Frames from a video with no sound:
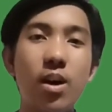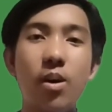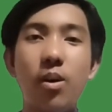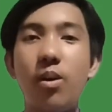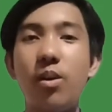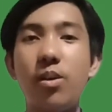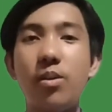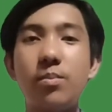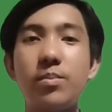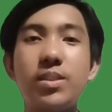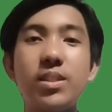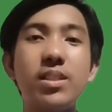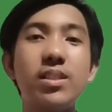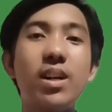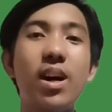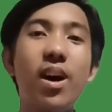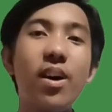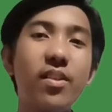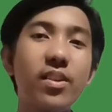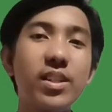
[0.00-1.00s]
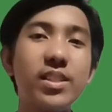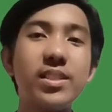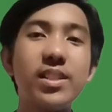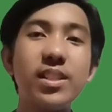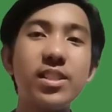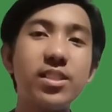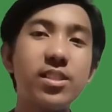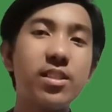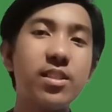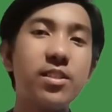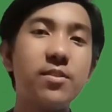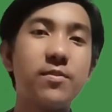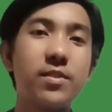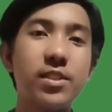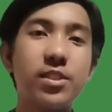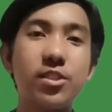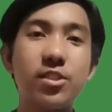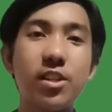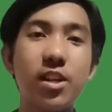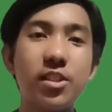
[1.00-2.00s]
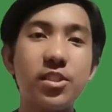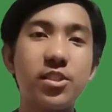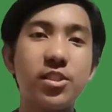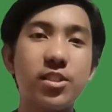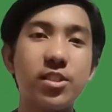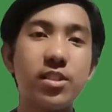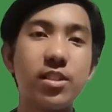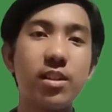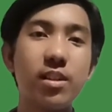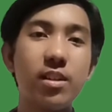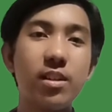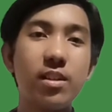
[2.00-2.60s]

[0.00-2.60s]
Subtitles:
homes, and other essential infrastructure.